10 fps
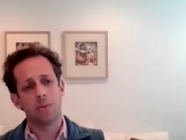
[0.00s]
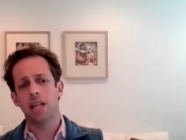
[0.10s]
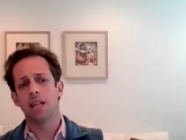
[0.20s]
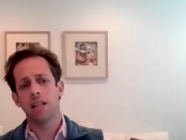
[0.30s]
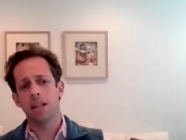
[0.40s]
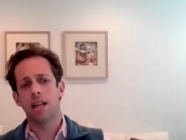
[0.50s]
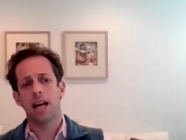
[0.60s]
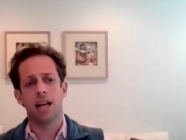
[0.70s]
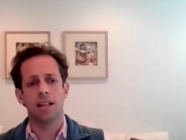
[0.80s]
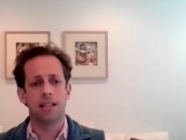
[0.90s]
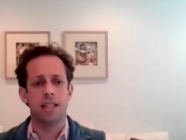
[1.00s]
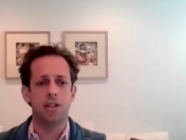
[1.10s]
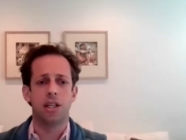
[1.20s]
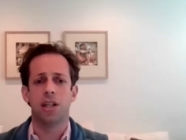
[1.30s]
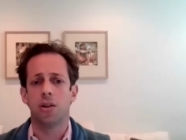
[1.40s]
As we continue to add
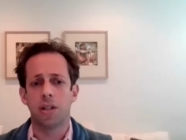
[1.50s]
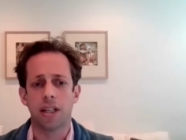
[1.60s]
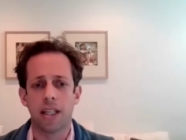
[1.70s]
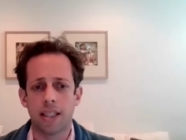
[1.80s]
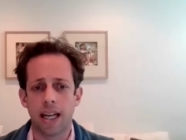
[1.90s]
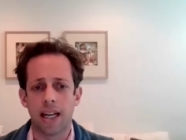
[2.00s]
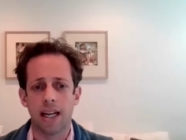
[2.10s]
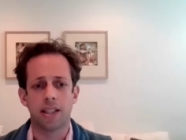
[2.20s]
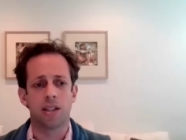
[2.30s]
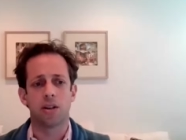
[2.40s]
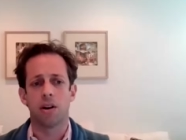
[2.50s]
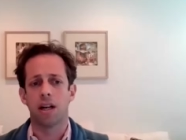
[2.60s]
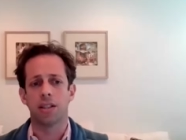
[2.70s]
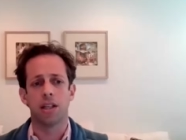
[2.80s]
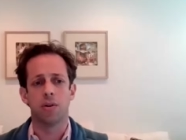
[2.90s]
DG and utility scale assets
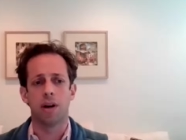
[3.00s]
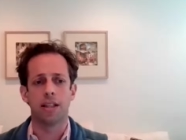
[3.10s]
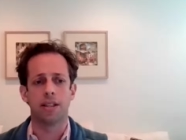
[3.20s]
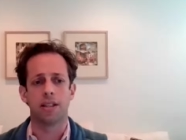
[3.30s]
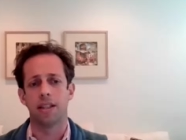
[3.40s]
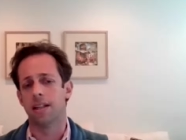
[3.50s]
across the U.S.